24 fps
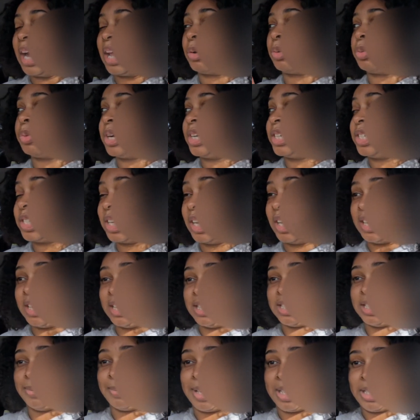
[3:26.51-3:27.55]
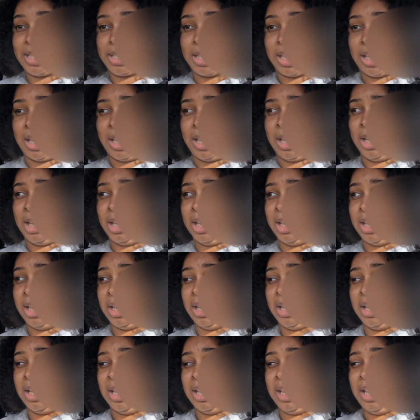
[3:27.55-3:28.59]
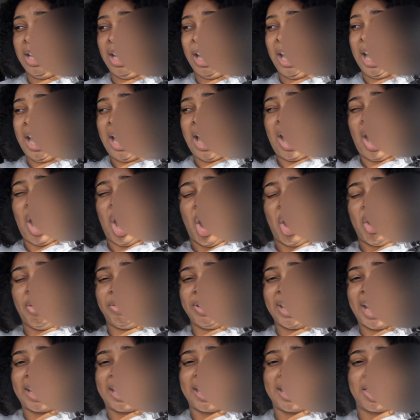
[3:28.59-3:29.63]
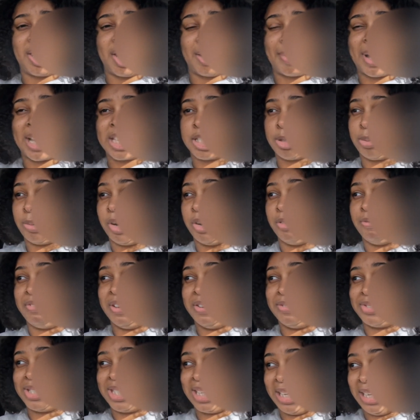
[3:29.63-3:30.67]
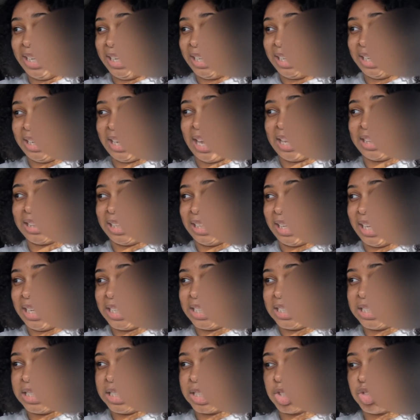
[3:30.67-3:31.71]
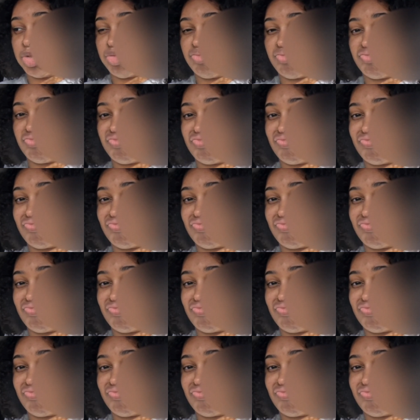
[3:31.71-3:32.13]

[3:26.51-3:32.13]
i gotta rush and get to my son hopefully i get there by 12 15 at the latest